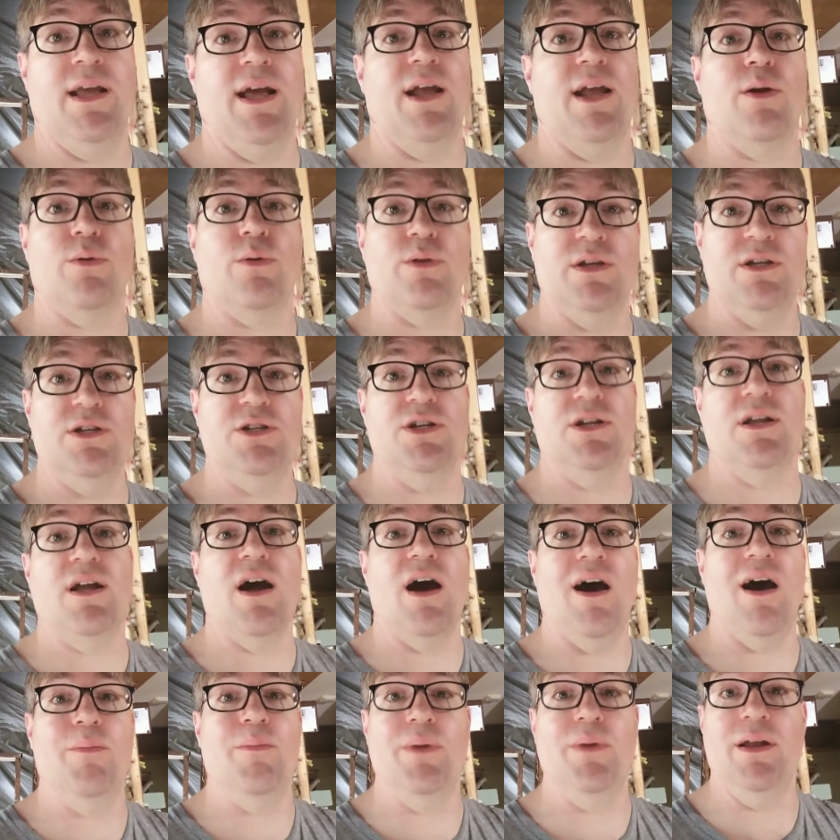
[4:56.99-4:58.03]
I don't need you
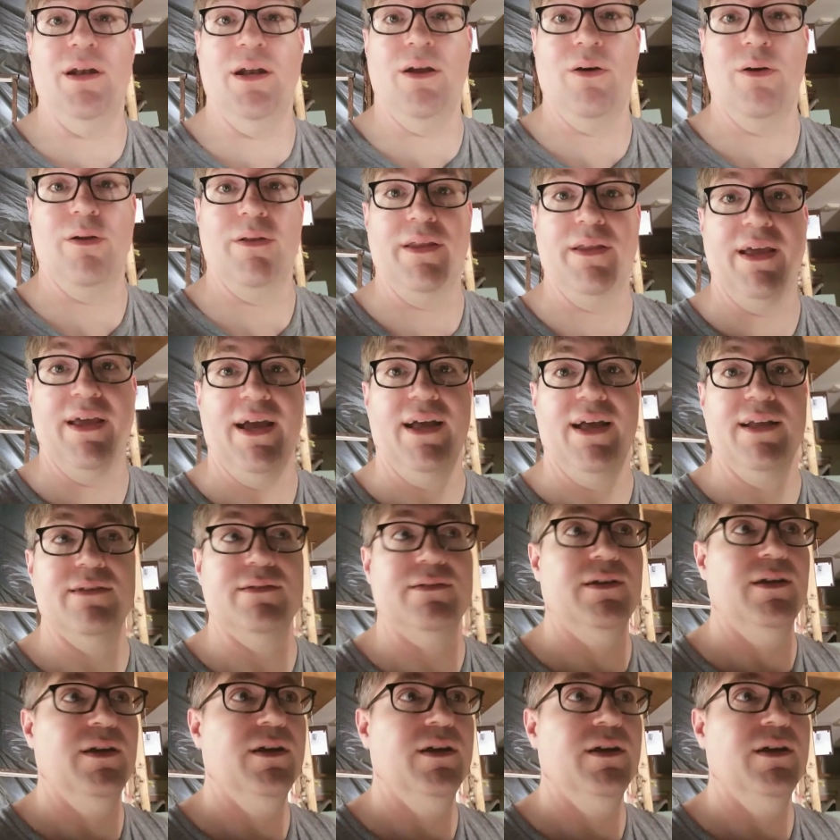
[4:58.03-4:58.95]
commenting on that.